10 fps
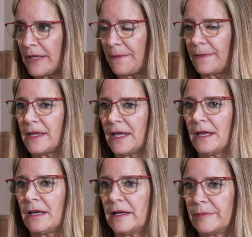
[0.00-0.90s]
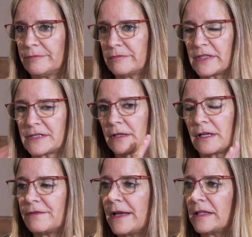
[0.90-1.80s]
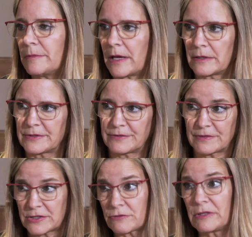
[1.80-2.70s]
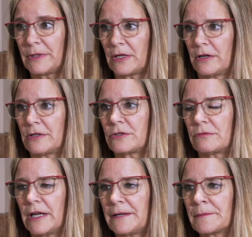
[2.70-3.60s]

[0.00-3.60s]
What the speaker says: the Silicon Valley model is extremely harsh, right?